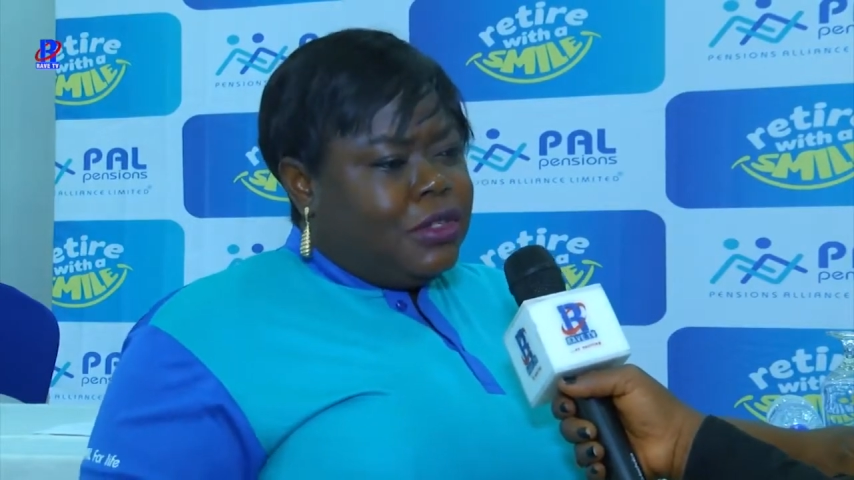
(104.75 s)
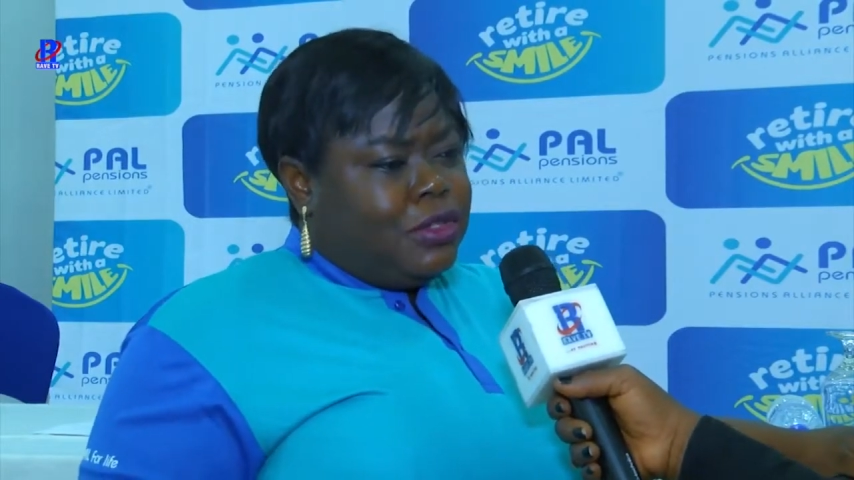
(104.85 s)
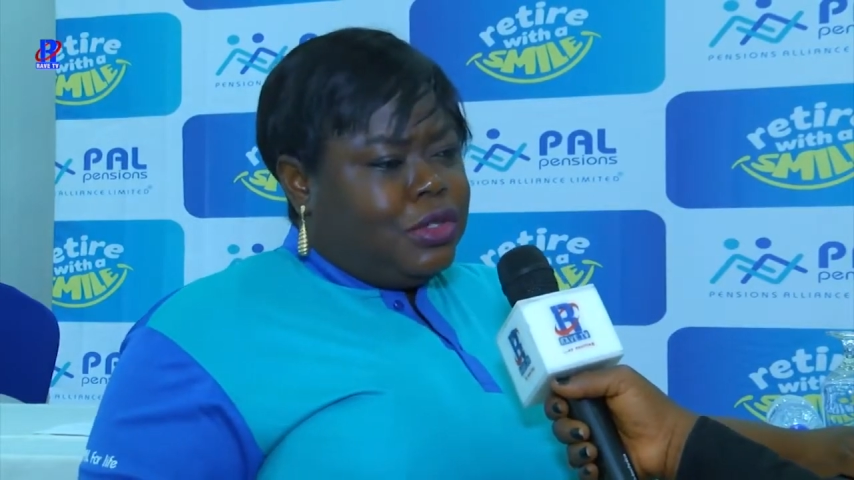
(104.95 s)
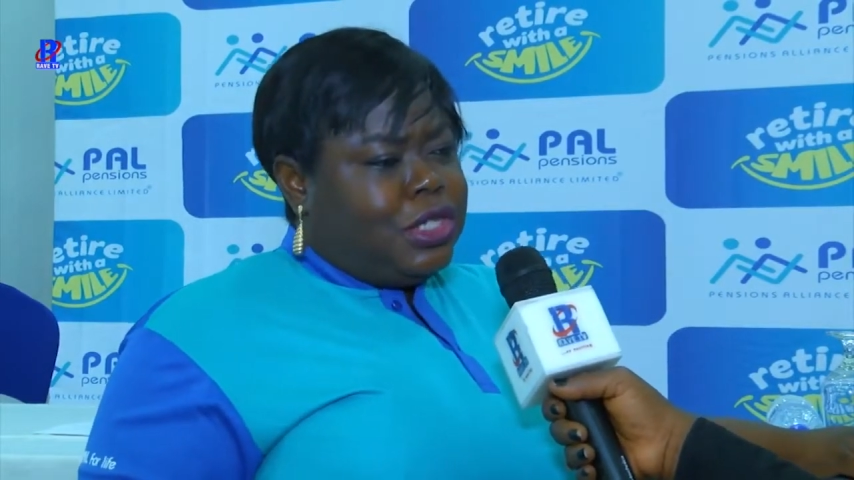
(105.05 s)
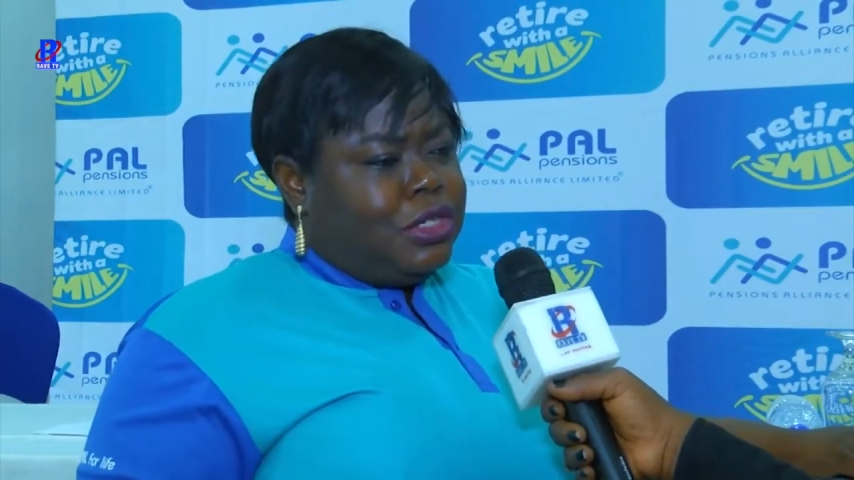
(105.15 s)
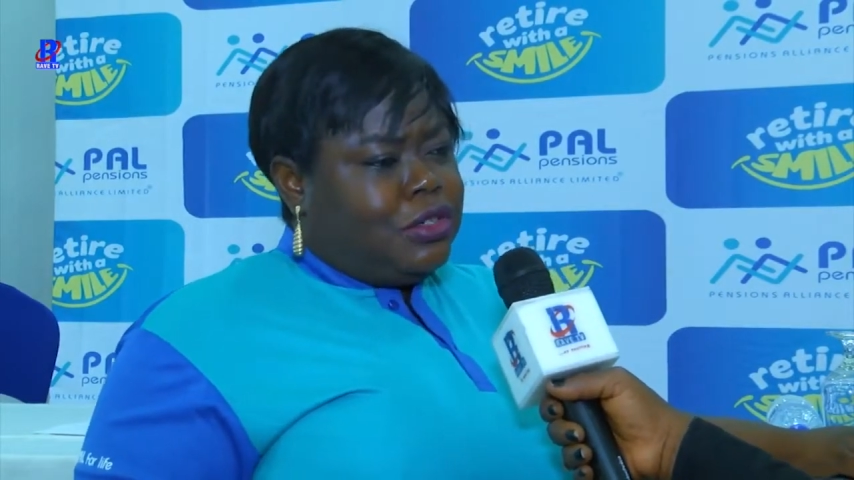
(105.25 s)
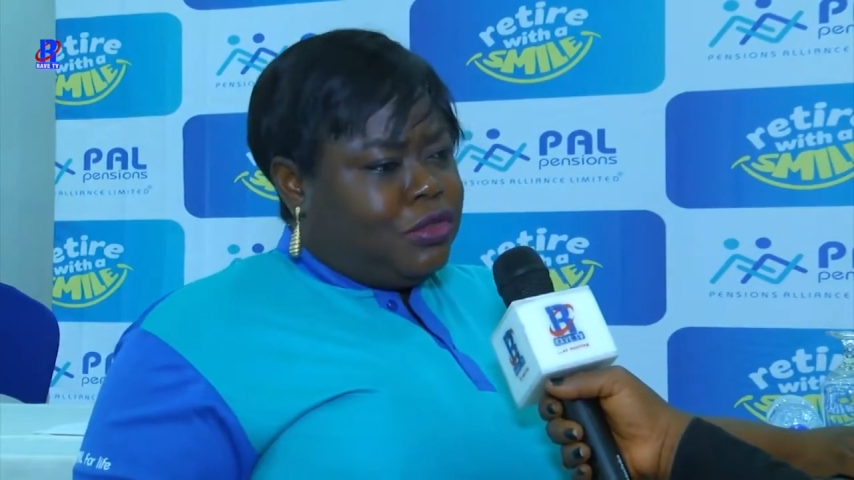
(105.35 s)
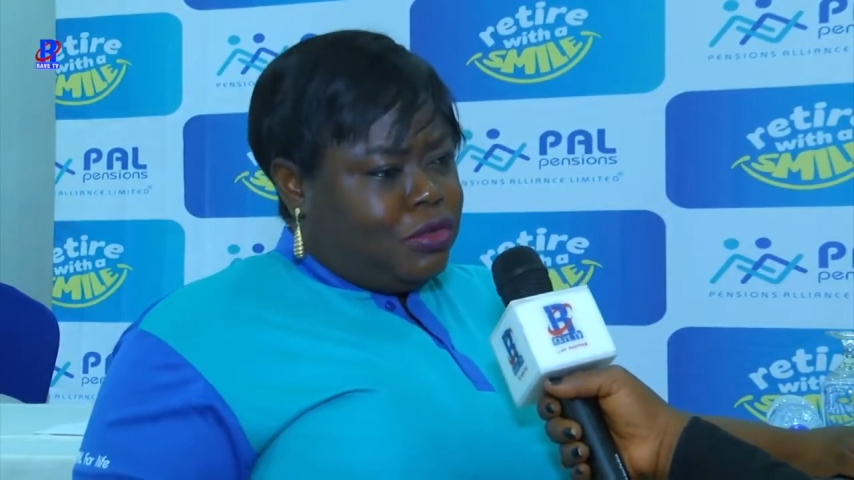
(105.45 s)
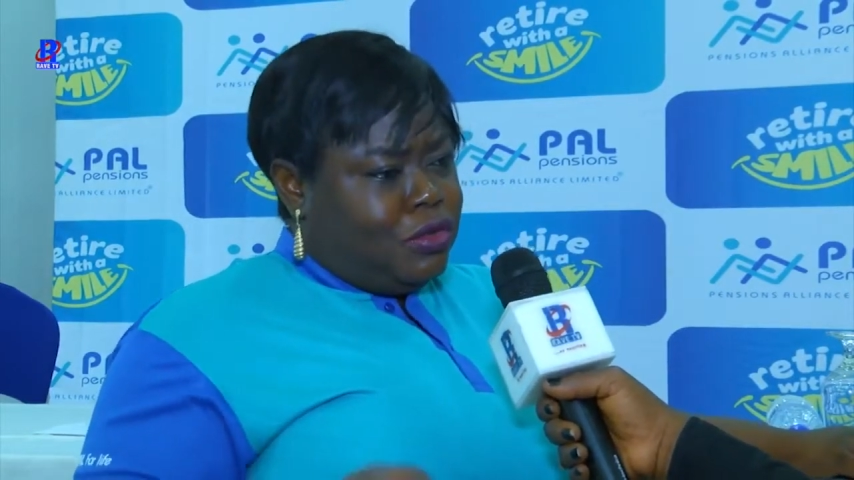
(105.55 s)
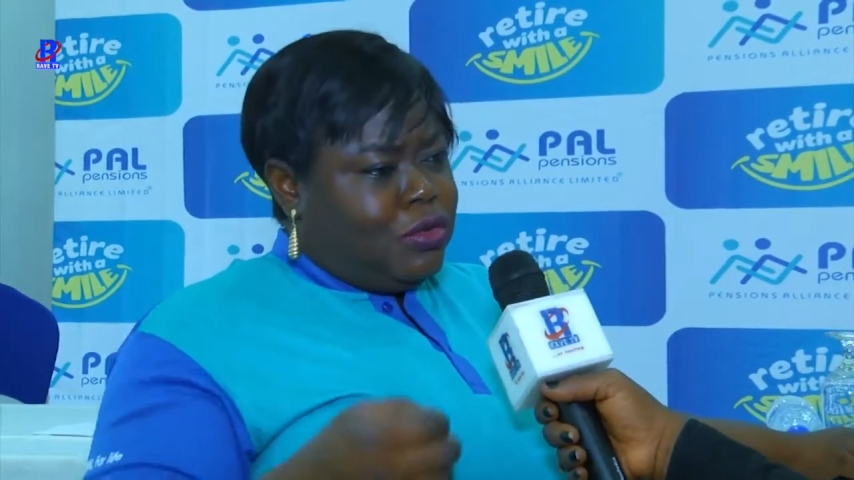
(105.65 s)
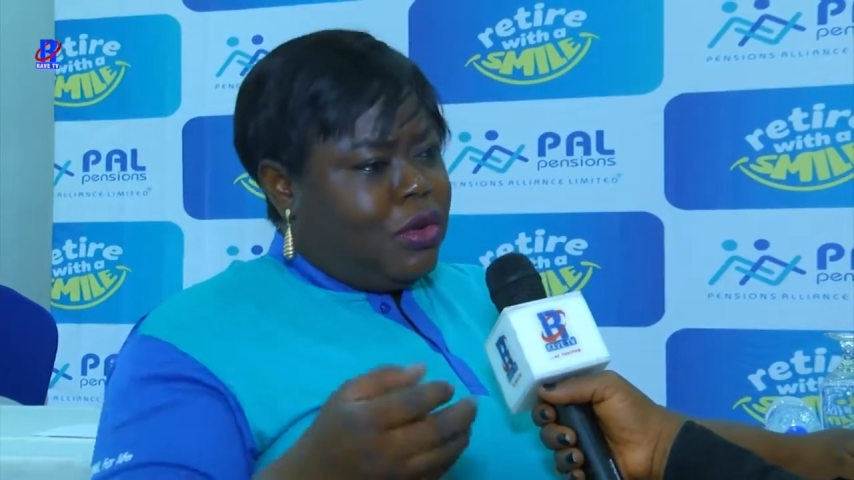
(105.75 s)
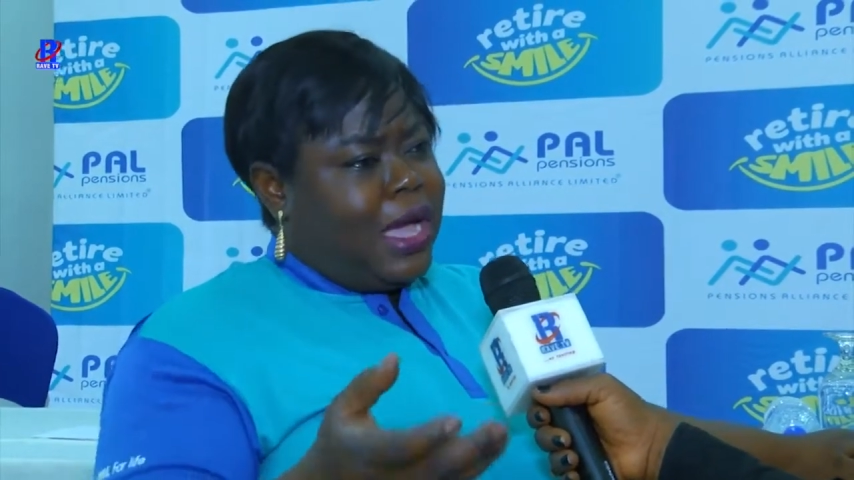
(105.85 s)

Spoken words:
you need to